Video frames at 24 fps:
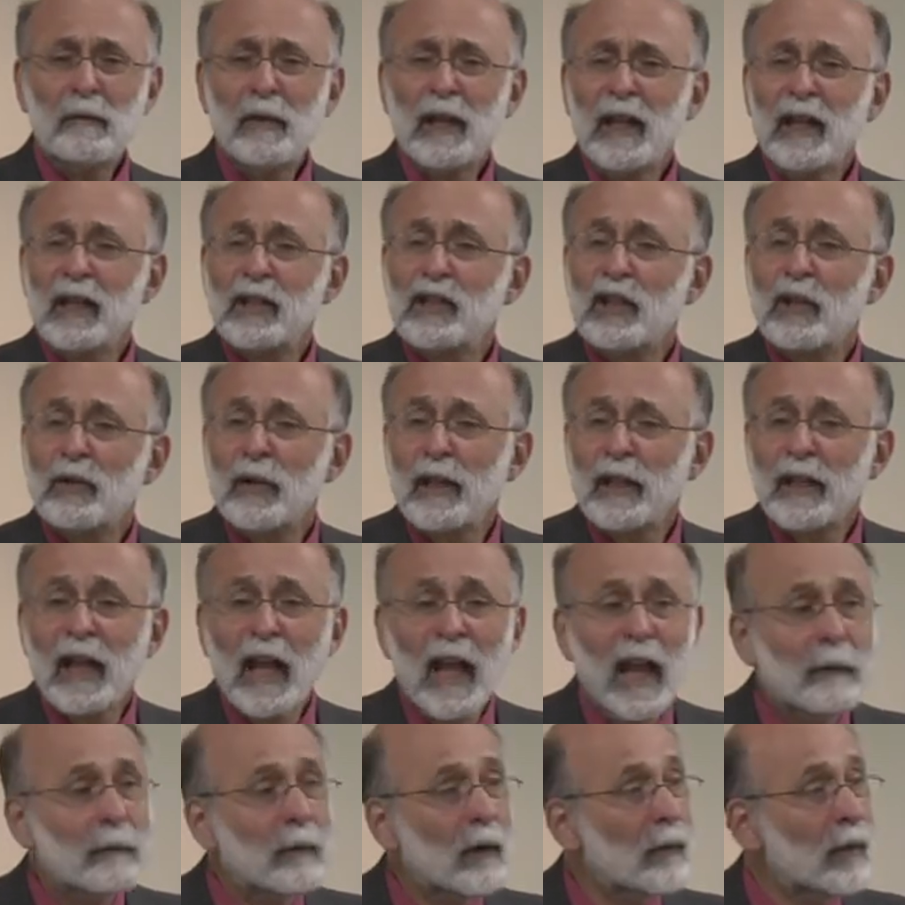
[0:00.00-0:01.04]
beings are
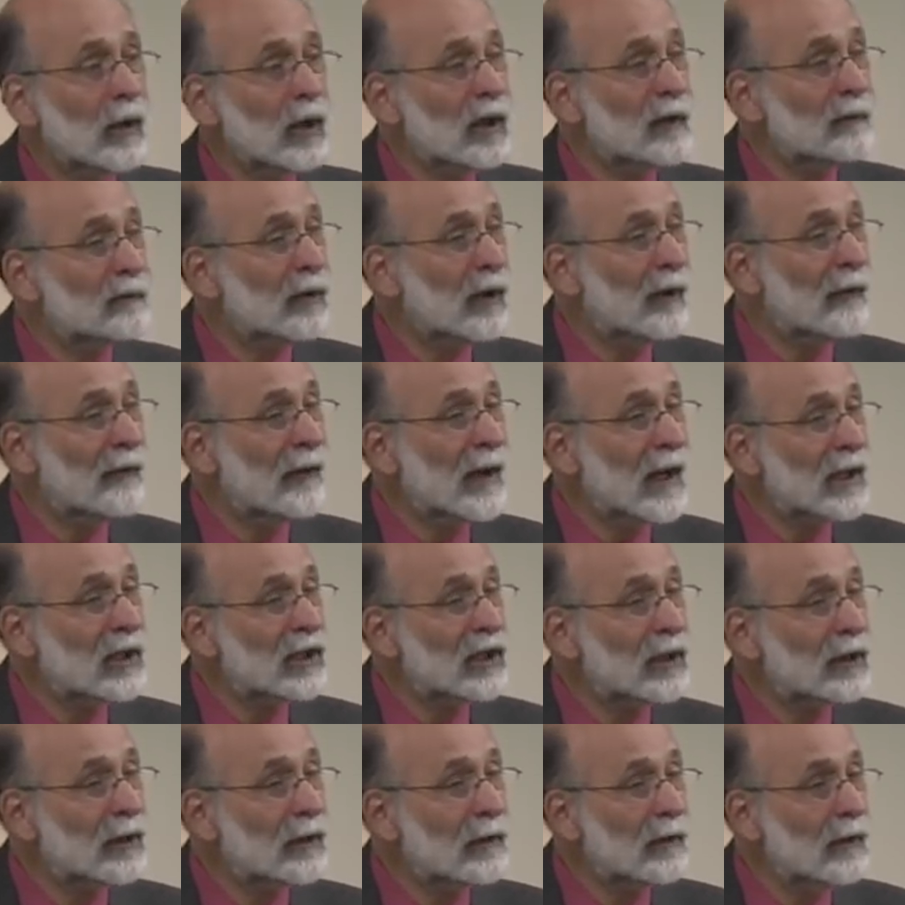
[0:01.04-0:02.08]
incapable of
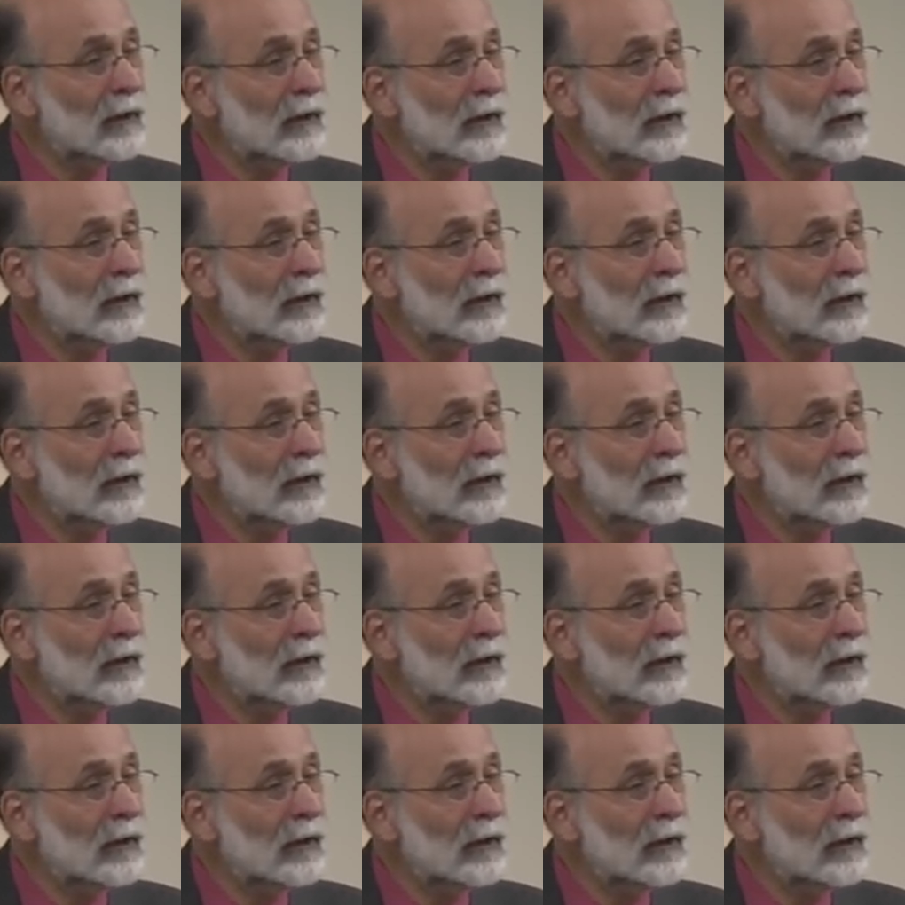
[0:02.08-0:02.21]
perfection.